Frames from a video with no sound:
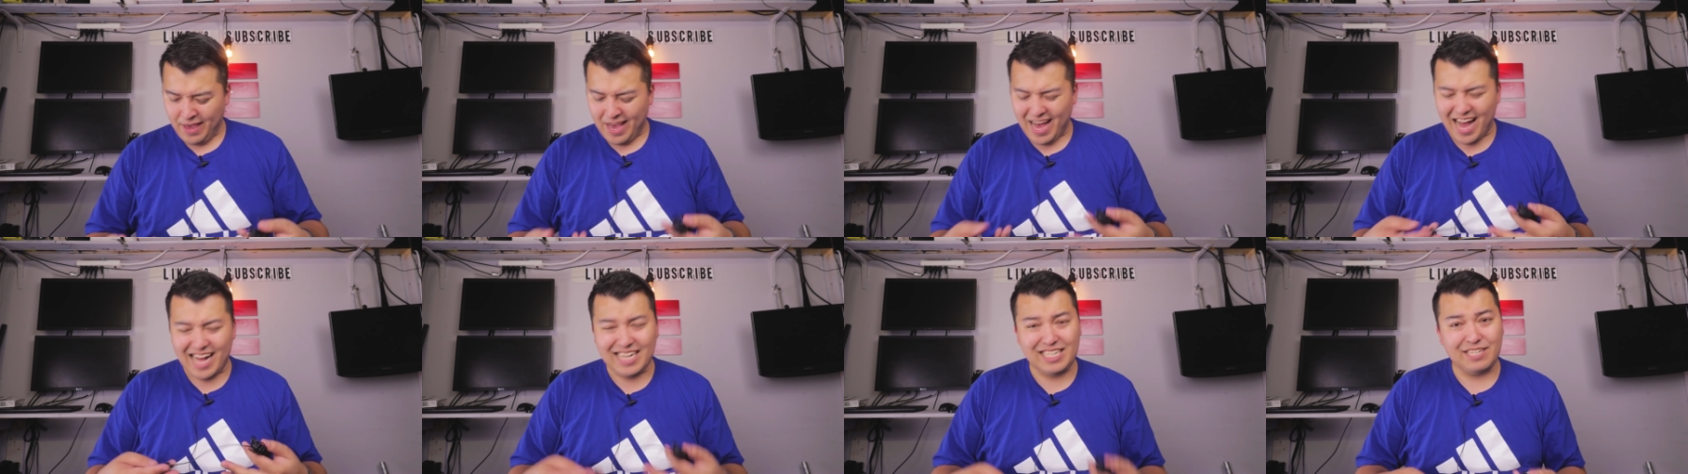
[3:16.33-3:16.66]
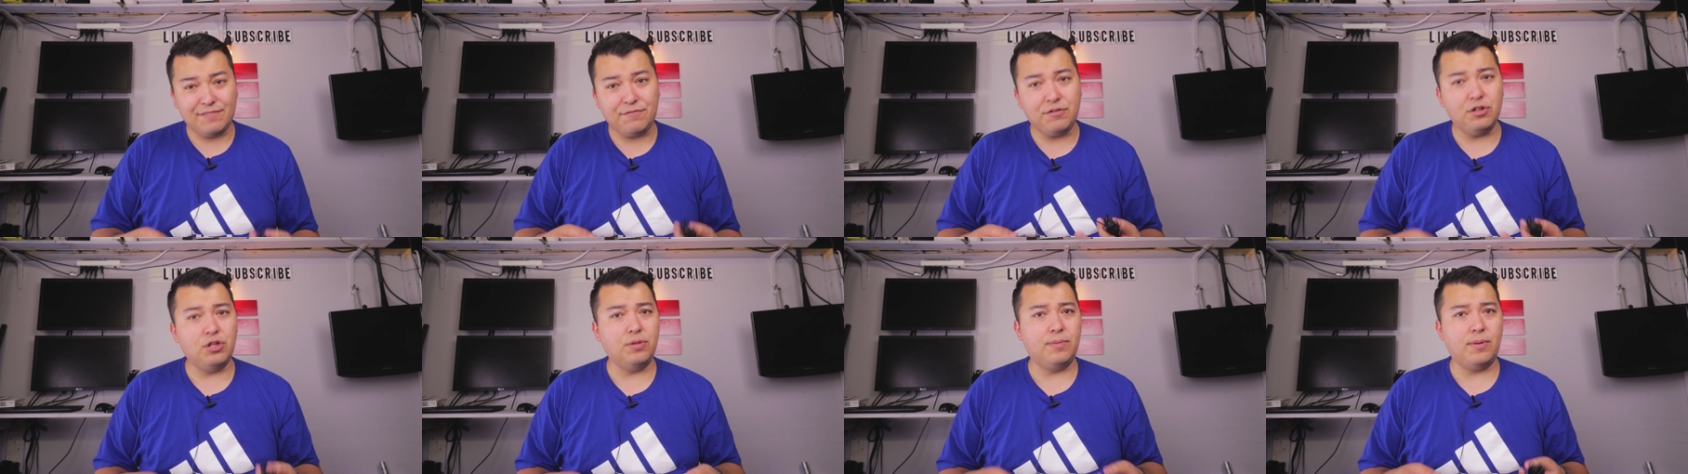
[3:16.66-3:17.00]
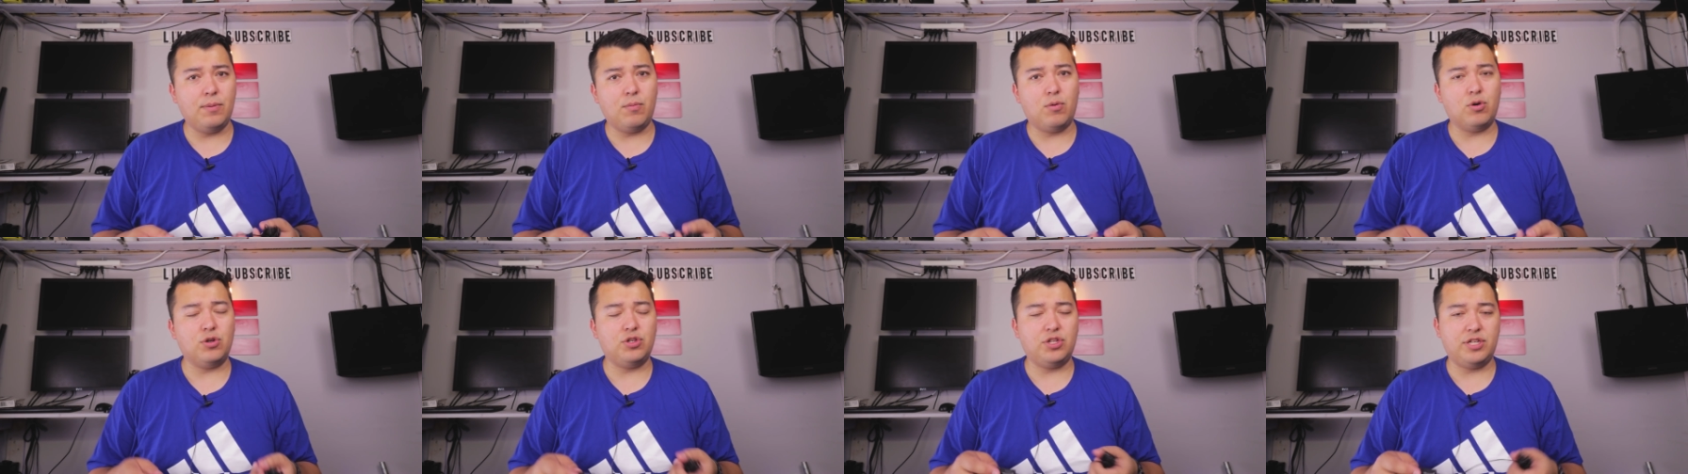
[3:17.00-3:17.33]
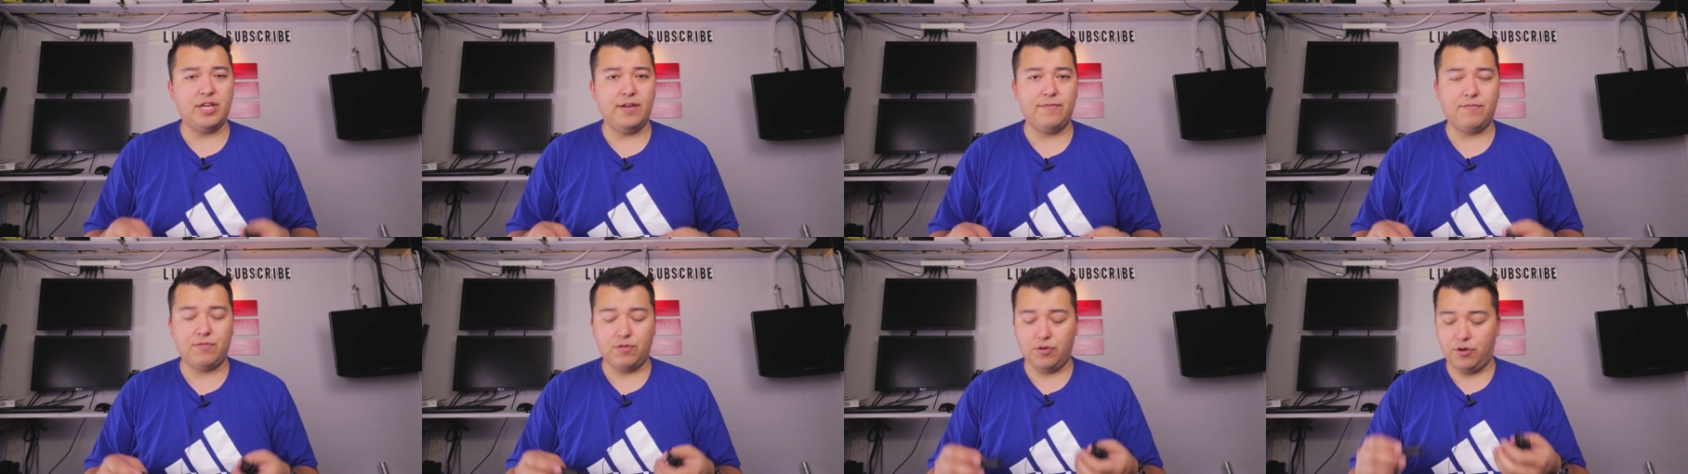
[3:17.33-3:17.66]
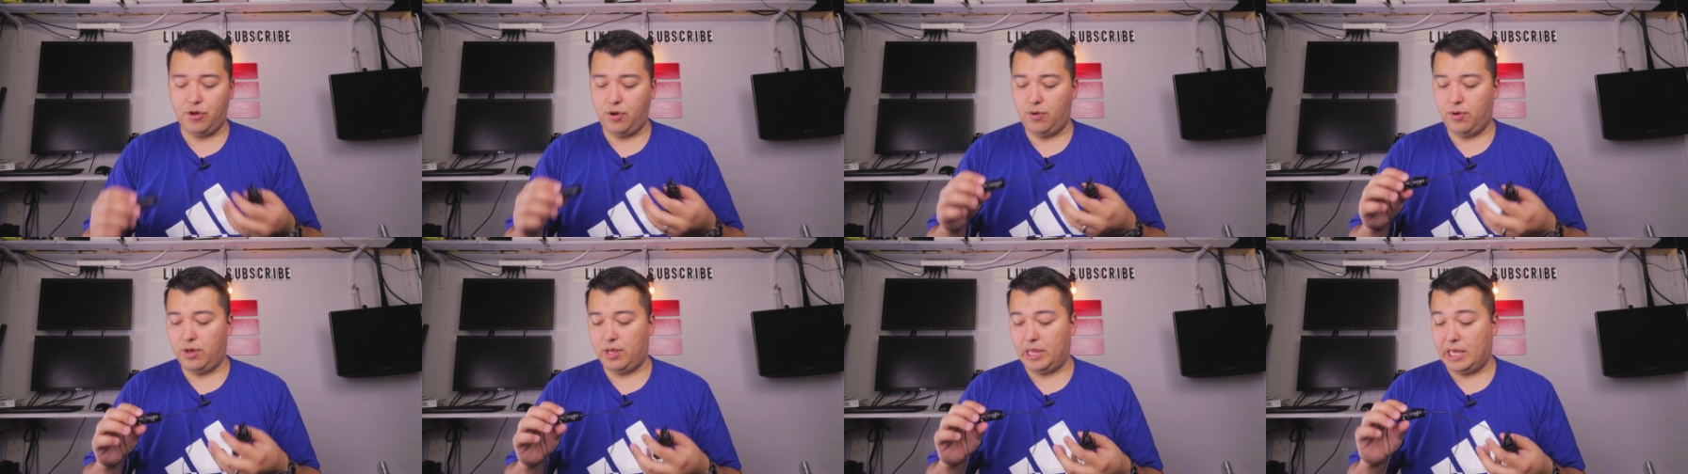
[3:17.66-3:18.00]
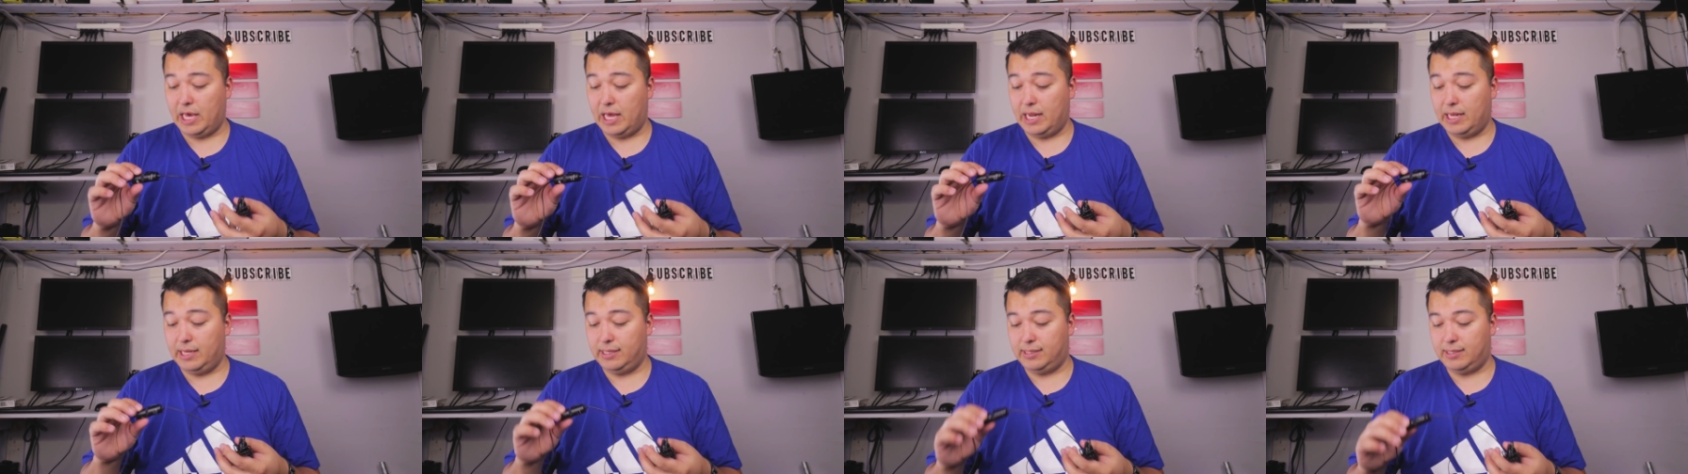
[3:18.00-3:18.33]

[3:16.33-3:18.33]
I just feel a little bit more safer knowing that